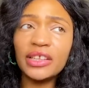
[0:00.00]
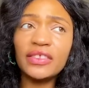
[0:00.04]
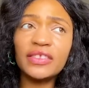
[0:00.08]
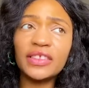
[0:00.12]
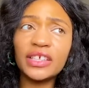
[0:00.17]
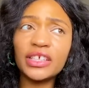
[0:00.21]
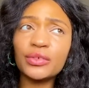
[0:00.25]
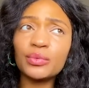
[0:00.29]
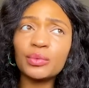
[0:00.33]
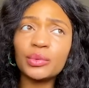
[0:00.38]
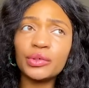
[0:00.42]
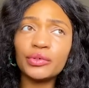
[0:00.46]

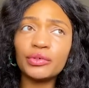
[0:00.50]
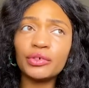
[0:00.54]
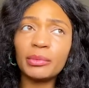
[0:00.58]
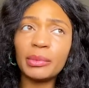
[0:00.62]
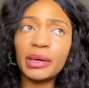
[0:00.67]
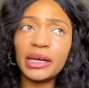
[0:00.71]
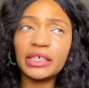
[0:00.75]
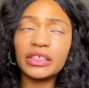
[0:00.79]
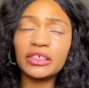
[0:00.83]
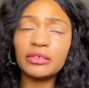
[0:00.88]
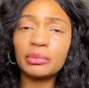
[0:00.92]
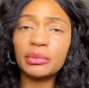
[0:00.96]
This one
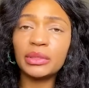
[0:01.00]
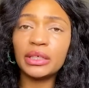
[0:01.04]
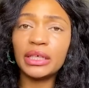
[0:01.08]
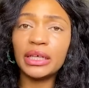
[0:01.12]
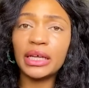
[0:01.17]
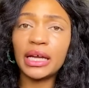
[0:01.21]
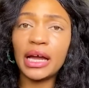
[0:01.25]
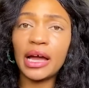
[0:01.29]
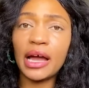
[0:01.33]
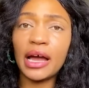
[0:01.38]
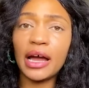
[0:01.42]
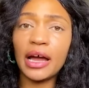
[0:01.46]
reminds
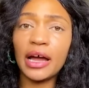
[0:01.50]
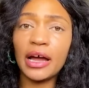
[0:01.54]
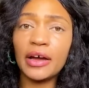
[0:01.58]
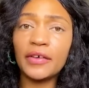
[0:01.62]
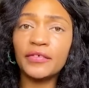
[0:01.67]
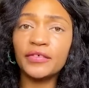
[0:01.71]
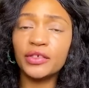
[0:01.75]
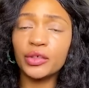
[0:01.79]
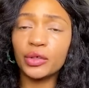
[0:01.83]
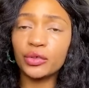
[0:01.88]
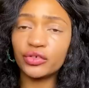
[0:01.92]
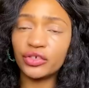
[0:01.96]
me
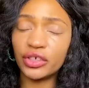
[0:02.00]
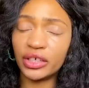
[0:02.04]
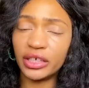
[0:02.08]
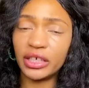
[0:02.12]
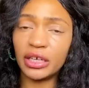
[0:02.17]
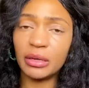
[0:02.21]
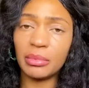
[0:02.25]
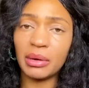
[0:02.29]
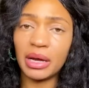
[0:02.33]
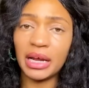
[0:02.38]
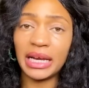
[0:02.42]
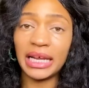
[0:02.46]
of Dolce &
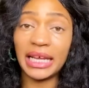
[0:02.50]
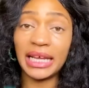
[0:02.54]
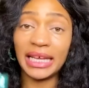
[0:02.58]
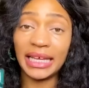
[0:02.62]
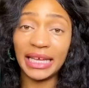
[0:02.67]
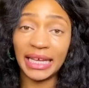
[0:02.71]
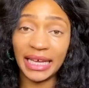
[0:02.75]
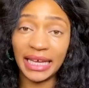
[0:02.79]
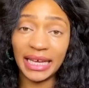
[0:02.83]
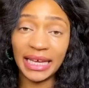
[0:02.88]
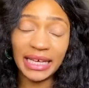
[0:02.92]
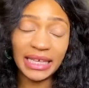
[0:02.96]
Gabbana
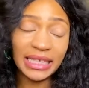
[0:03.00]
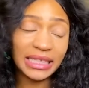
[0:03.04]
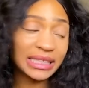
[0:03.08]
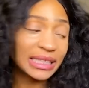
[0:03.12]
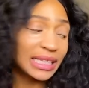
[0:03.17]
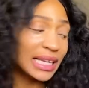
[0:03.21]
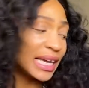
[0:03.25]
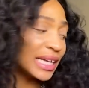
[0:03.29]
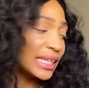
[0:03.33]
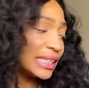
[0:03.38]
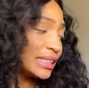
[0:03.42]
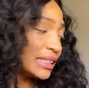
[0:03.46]
again,
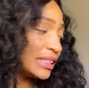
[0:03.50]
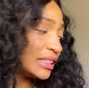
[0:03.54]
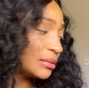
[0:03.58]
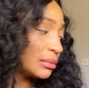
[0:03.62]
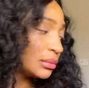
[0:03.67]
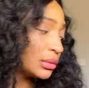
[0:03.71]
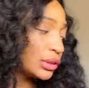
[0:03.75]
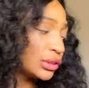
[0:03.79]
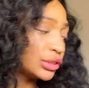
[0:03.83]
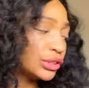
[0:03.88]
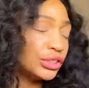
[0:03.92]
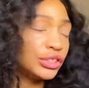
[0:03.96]
kind of
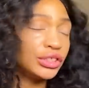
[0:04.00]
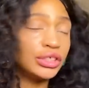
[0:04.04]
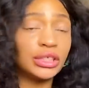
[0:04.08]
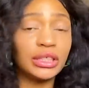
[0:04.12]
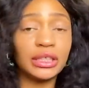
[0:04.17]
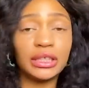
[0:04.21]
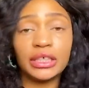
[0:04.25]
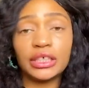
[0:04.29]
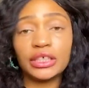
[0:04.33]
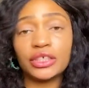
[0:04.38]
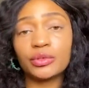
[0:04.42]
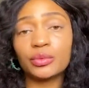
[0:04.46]
similar to
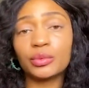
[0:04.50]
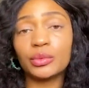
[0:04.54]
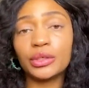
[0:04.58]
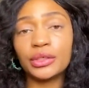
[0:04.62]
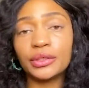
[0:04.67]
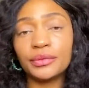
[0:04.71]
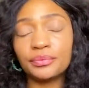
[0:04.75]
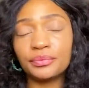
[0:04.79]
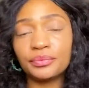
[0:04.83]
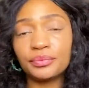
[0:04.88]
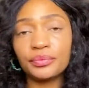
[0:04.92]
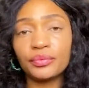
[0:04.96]
this
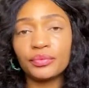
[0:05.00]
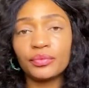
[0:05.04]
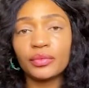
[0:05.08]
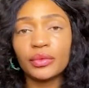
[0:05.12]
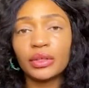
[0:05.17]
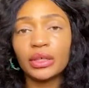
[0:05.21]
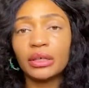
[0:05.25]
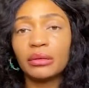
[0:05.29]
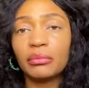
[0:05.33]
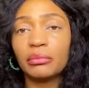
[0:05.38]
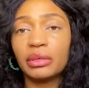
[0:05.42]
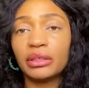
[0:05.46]
one,
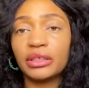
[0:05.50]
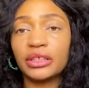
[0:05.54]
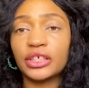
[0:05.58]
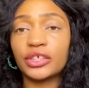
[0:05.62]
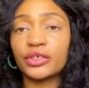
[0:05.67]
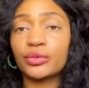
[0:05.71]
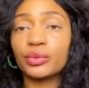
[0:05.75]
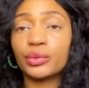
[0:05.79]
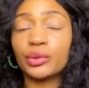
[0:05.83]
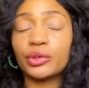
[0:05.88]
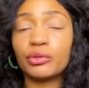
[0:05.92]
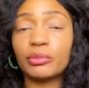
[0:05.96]
but
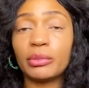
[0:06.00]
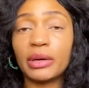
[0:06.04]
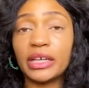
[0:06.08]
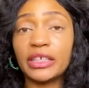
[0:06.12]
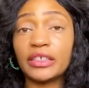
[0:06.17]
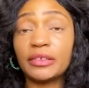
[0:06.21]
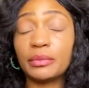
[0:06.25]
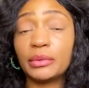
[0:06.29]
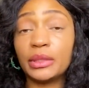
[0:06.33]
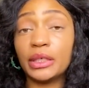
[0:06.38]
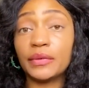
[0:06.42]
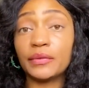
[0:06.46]
this one
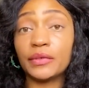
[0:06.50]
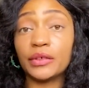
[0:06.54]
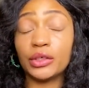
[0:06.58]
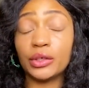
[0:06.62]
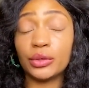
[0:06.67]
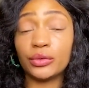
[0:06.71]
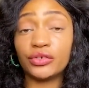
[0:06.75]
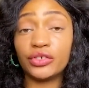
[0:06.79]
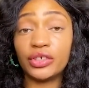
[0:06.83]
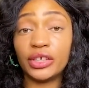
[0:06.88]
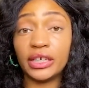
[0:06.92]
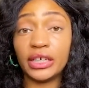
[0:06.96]
reminds me of the
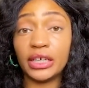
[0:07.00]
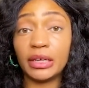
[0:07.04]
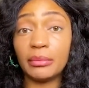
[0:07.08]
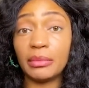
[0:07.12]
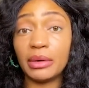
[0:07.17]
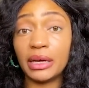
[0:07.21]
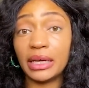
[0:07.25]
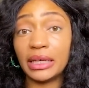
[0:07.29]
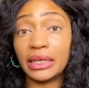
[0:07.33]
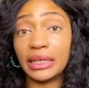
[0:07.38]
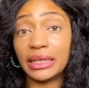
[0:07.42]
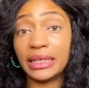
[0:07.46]
Dolce &
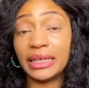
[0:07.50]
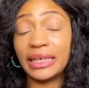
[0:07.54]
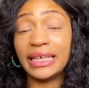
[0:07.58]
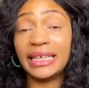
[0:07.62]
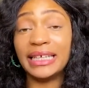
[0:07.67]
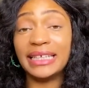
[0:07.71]
Gabbana